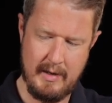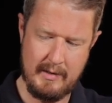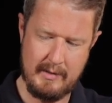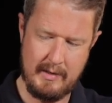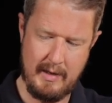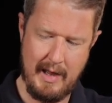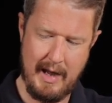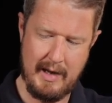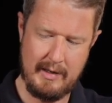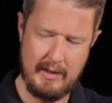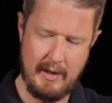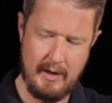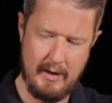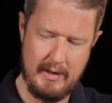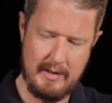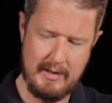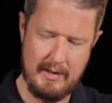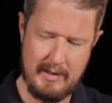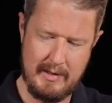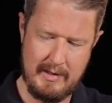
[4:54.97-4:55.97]
So that
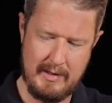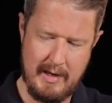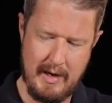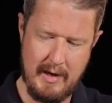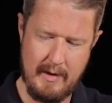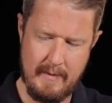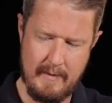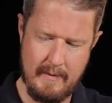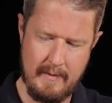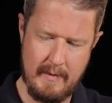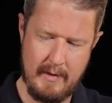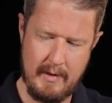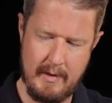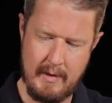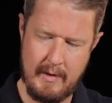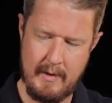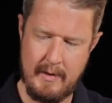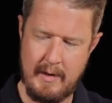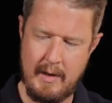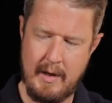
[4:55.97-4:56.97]
tightens it,
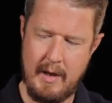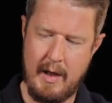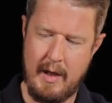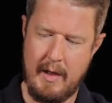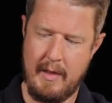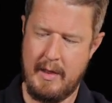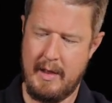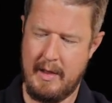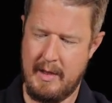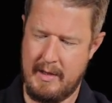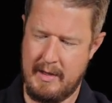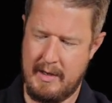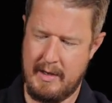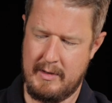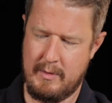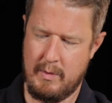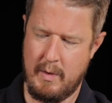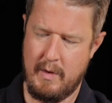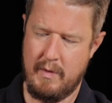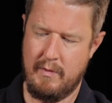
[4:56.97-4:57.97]
and then
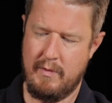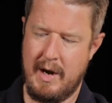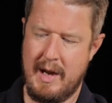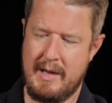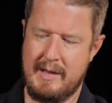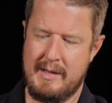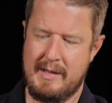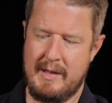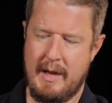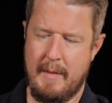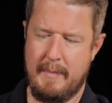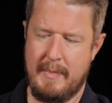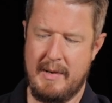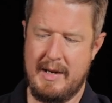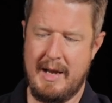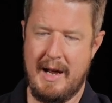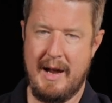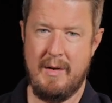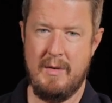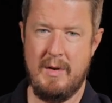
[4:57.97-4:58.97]
this one raises it up
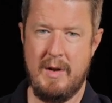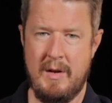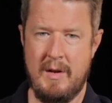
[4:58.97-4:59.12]
and down.